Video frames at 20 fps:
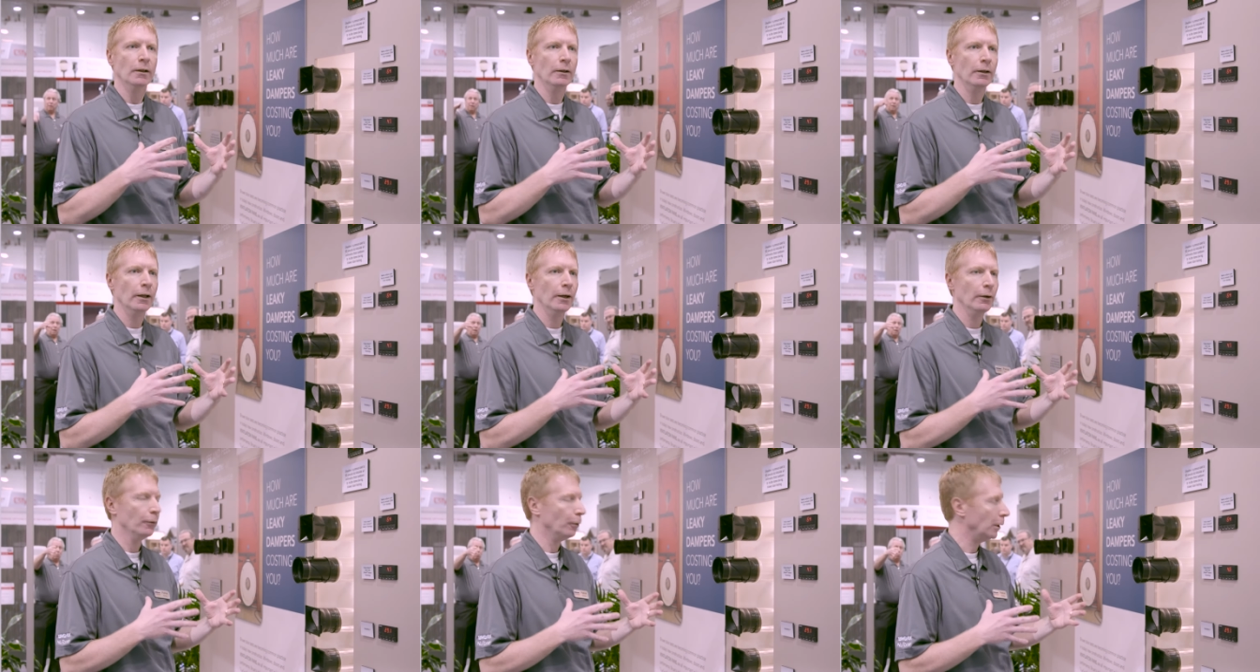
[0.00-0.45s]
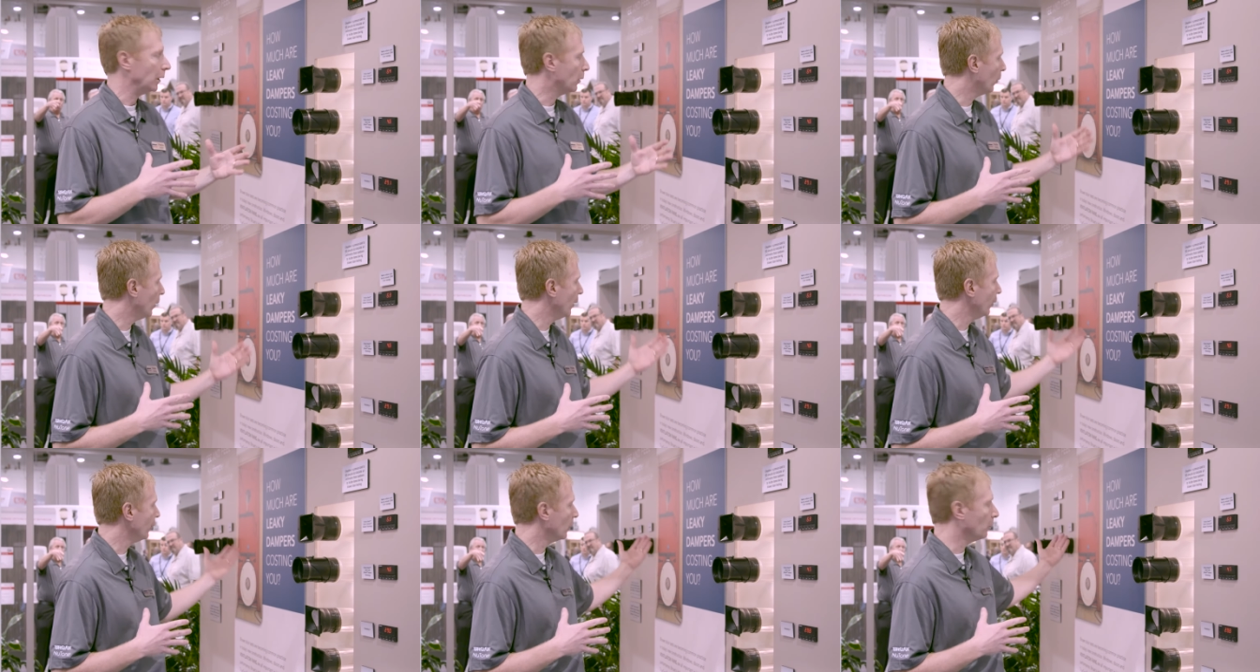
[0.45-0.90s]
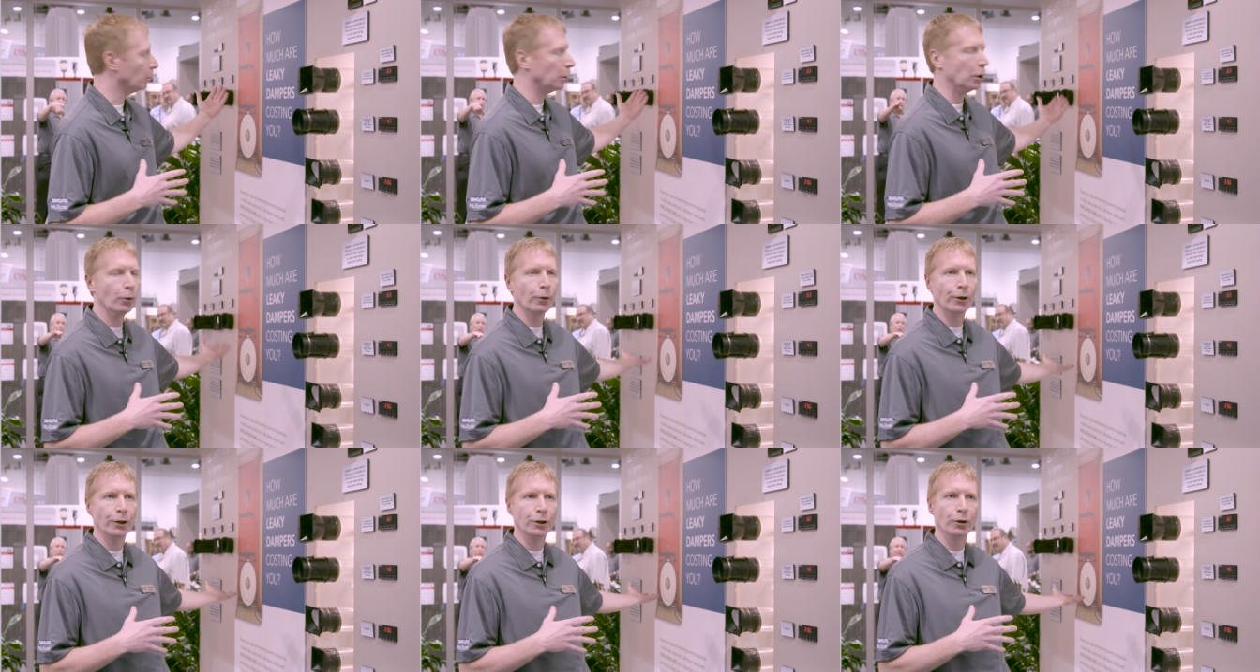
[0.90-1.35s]
that require a
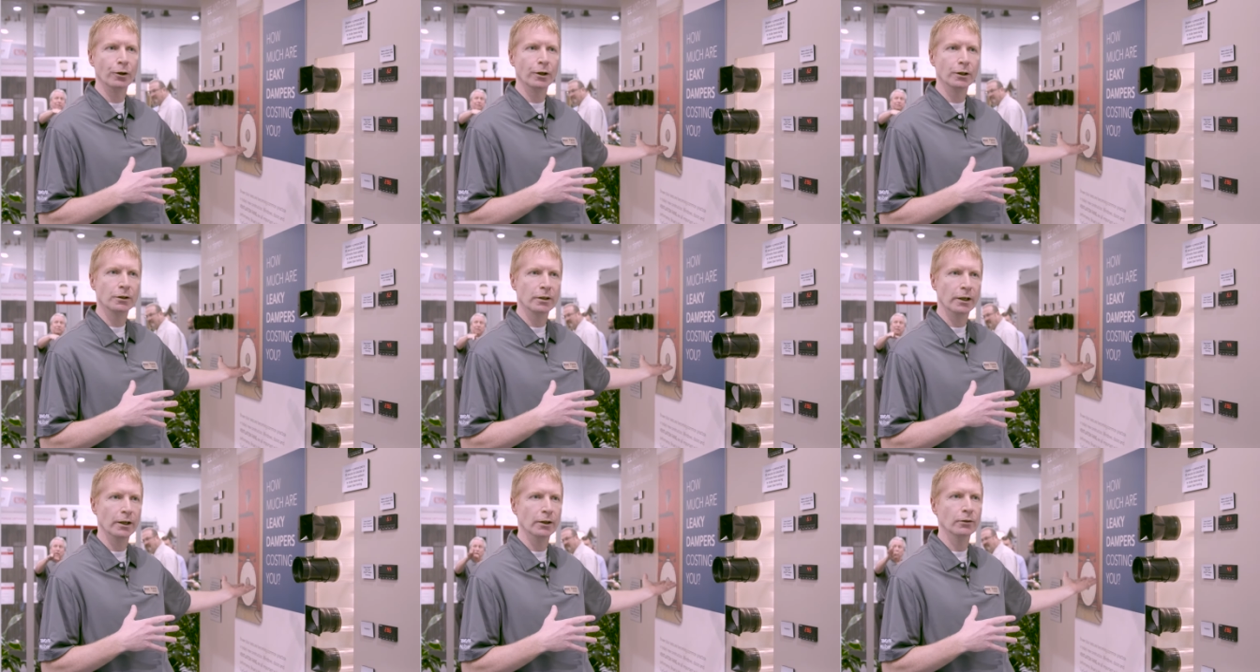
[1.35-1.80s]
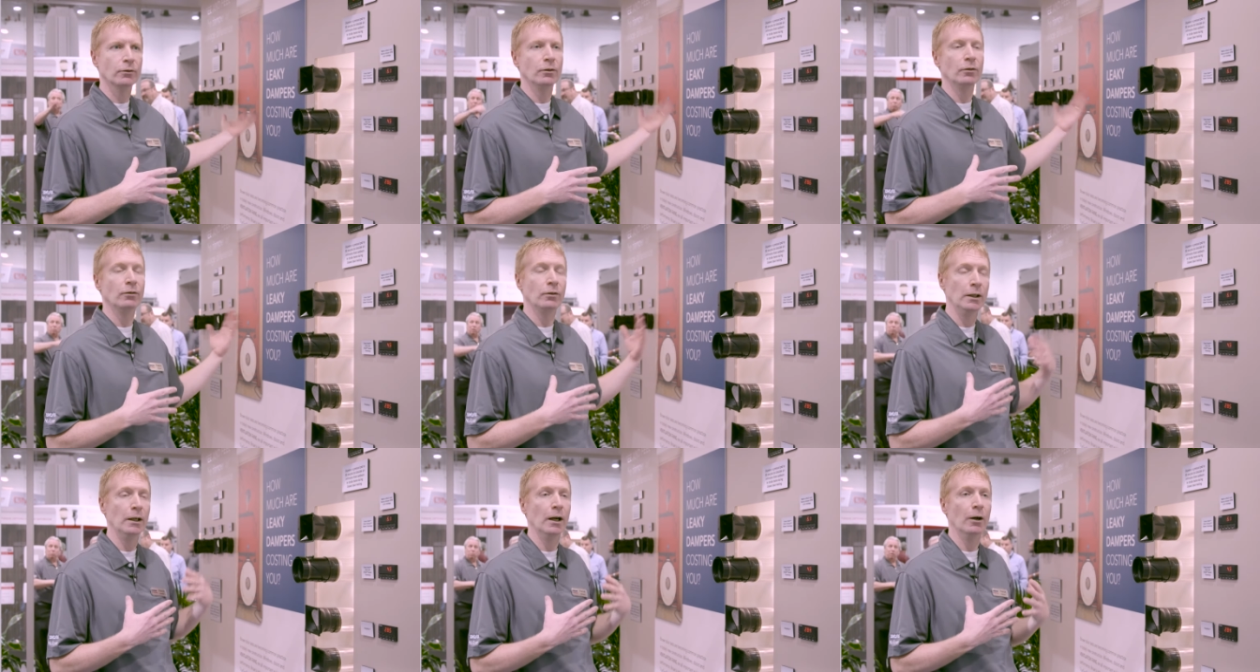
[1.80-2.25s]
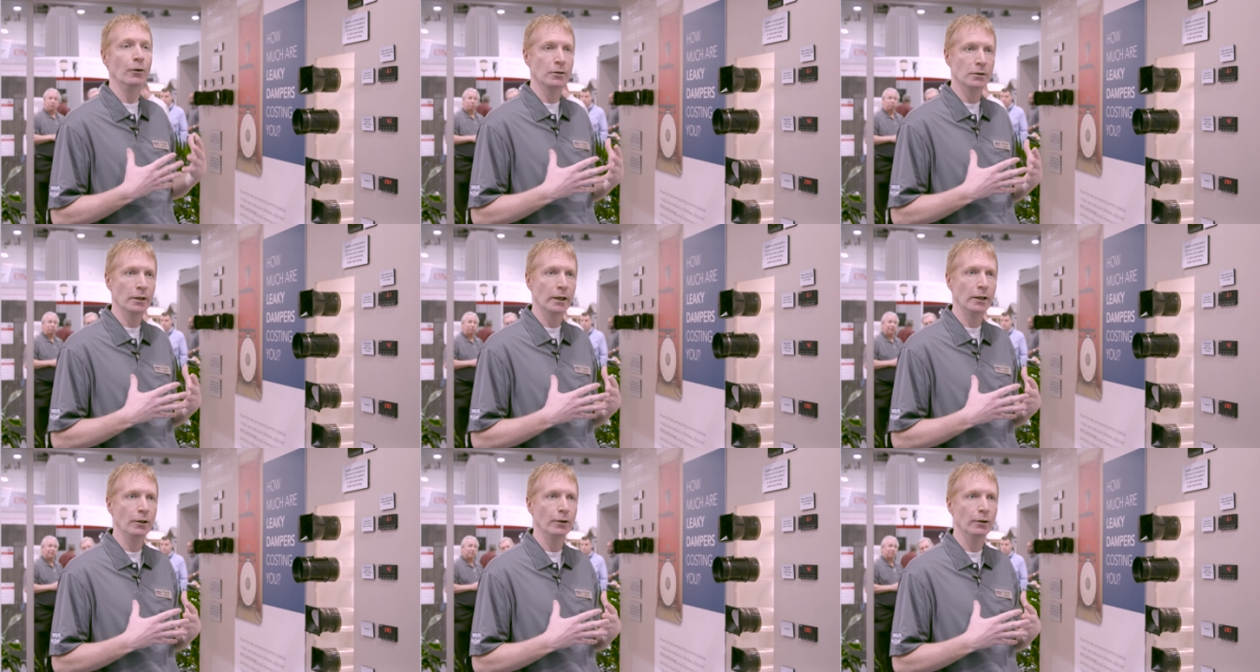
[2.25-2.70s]
blower door test to see how
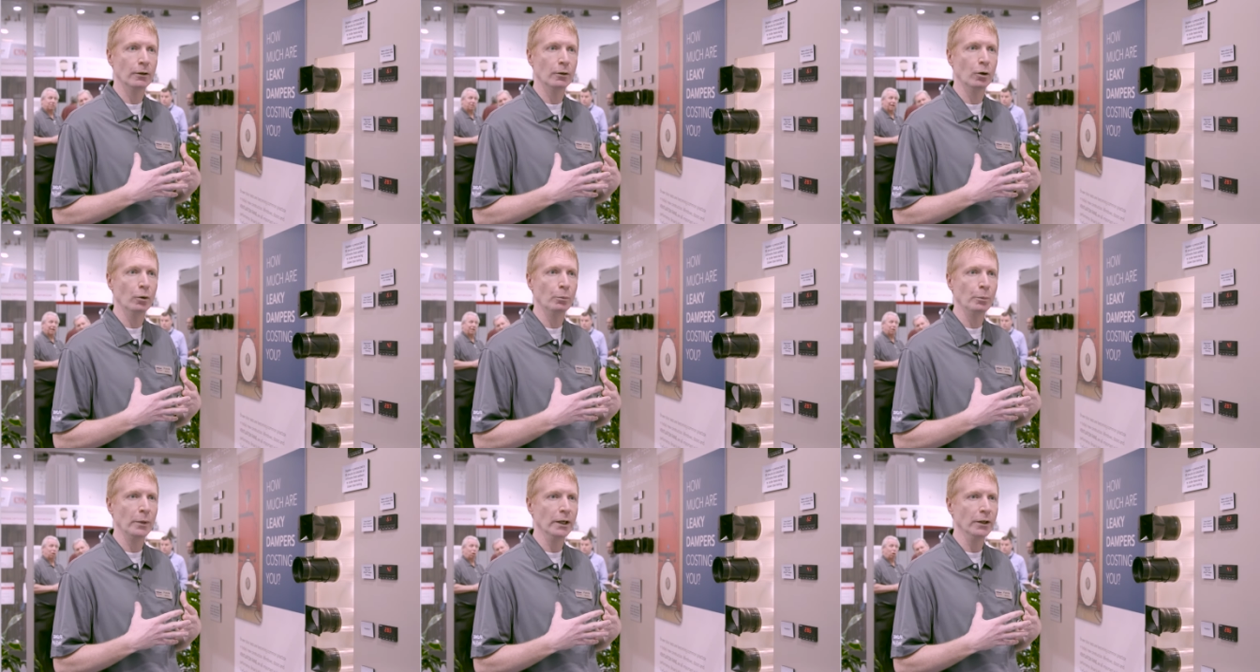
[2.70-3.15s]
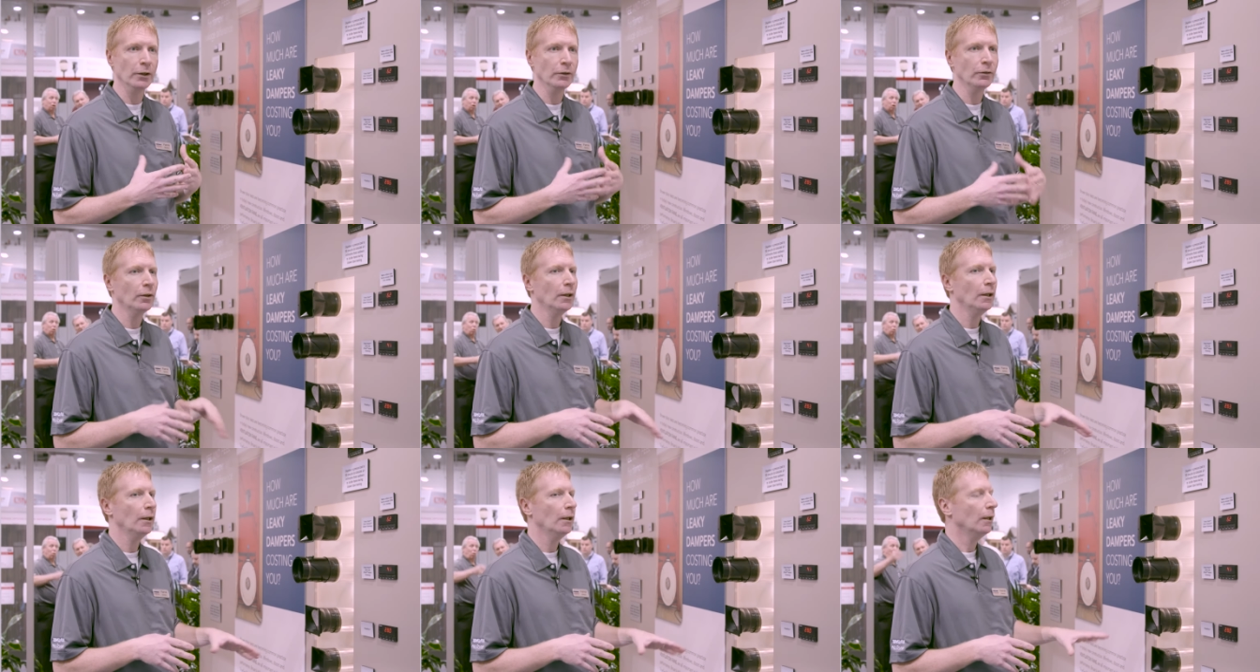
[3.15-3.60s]
tight your home is.